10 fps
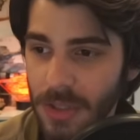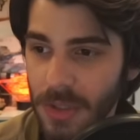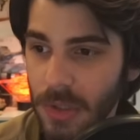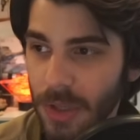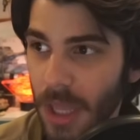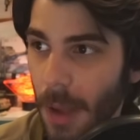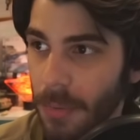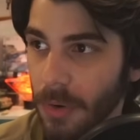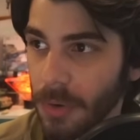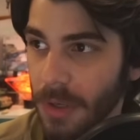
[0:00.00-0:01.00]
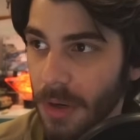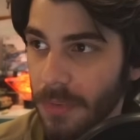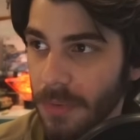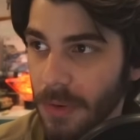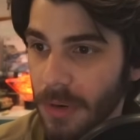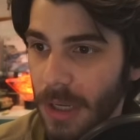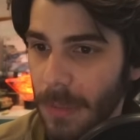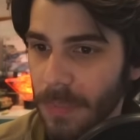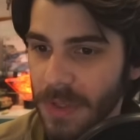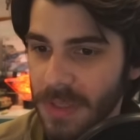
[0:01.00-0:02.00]
just looking up earlier for
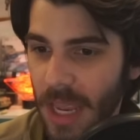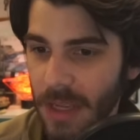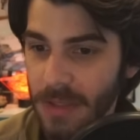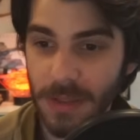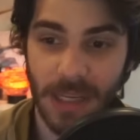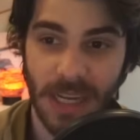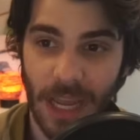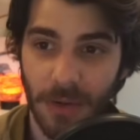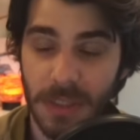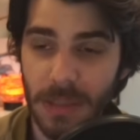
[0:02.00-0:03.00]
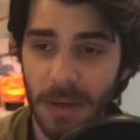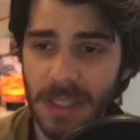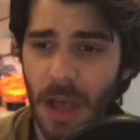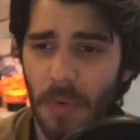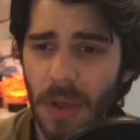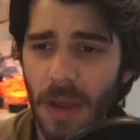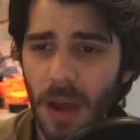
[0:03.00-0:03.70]
this tank to test accuracy myself,